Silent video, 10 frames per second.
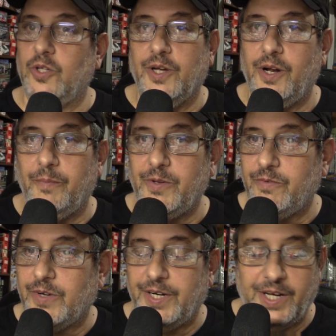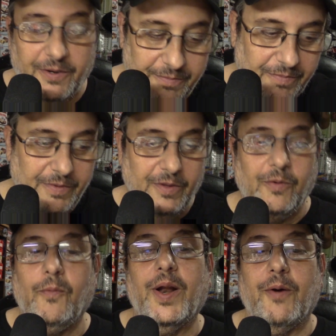Look it up and you'll find out
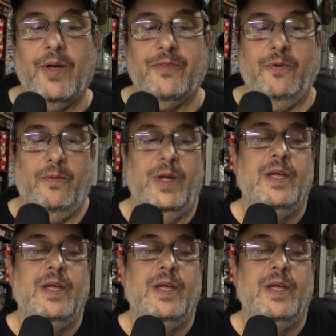what I went through